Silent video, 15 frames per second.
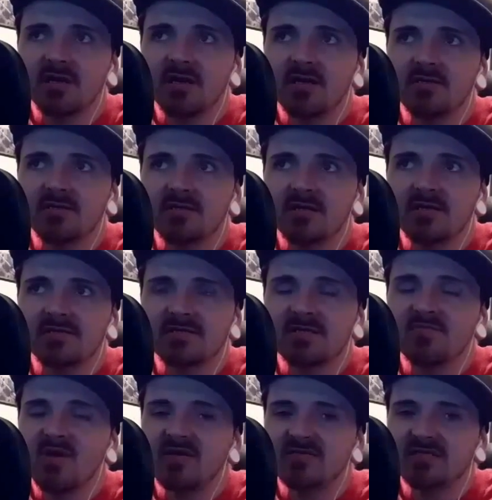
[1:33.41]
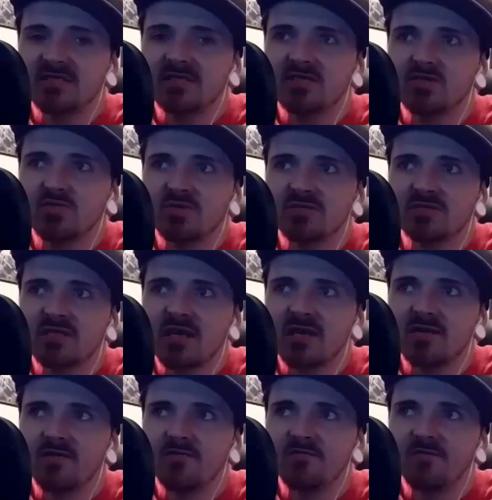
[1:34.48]
it seemed like Deej was
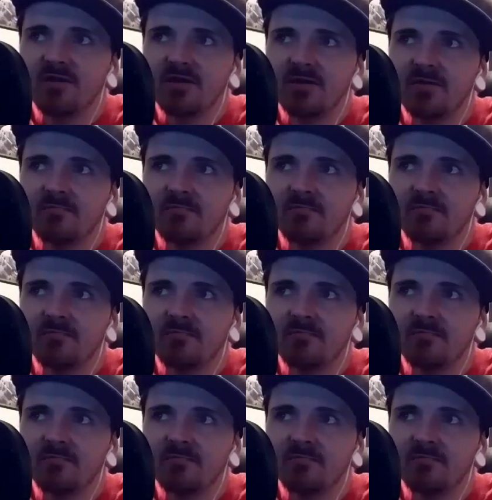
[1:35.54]
kind of